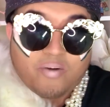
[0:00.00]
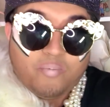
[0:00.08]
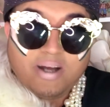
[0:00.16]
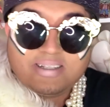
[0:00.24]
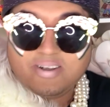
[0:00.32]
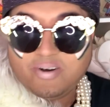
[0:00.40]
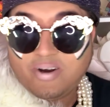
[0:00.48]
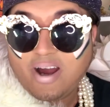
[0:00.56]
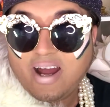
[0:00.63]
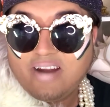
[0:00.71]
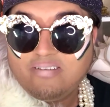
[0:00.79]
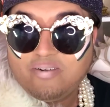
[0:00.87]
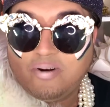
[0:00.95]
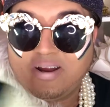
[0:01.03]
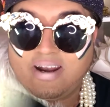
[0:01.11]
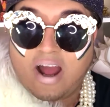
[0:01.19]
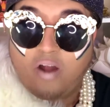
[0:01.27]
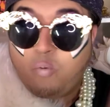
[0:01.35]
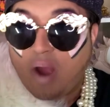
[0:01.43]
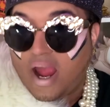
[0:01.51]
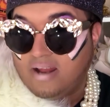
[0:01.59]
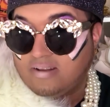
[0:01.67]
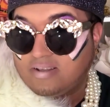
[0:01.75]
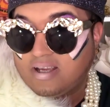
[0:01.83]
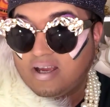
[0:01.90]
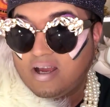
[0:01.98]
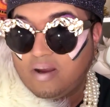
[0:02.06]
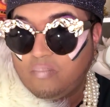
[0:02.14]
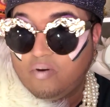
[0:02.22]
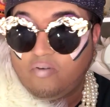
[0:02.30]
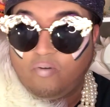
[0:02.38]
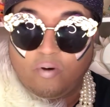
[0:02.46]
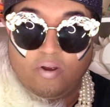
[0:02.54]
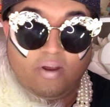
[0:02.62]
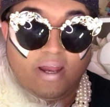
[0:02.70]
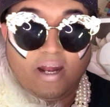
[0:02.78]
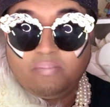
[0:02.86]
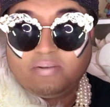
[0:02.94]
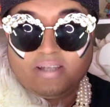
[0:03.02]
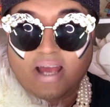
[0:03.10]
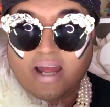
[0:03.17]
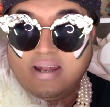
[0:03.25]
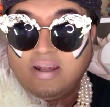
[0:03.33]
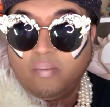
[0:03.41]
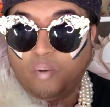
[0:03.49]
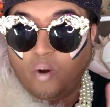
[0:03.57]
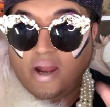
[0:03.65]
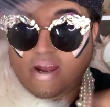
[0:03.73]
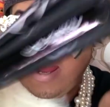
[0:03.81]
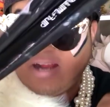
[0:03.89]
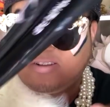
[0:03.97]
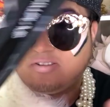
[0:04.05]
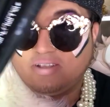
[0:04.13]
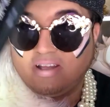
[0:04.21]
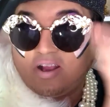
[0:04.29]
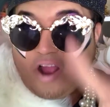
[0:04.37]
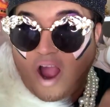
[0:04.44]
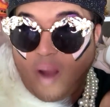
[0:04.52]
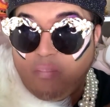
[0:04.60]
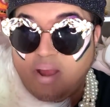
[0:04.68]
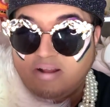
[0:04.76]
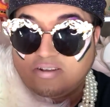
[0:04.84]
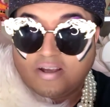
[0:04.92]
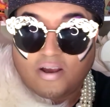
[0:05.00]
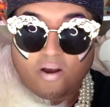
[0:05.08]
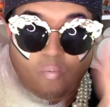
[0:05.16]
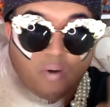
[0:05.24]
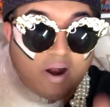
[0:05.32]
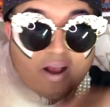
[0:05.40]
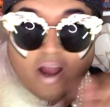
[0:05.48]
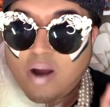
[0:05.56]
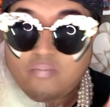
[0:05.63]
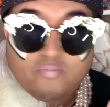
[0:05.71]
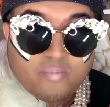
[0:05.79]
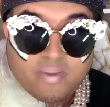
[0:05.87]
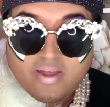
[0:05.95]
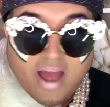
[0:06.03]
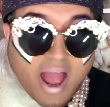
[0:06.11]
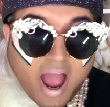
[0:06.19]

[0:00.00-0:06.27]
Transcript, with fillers: What's going on, everyone? Now, wait. Before you get upset and the Poindexters in the comments want to come for me, the